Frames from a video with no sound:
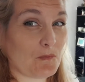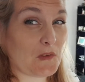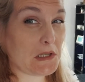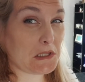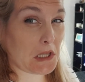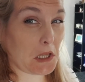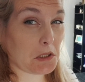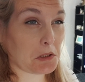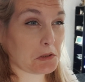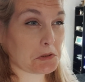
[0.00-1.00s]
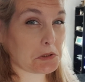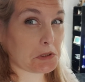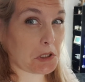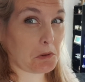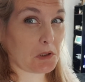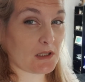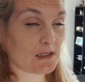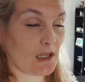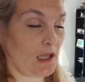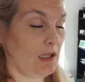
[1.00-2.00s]
VTech, I want to
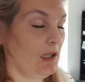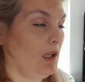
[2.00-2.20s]
say.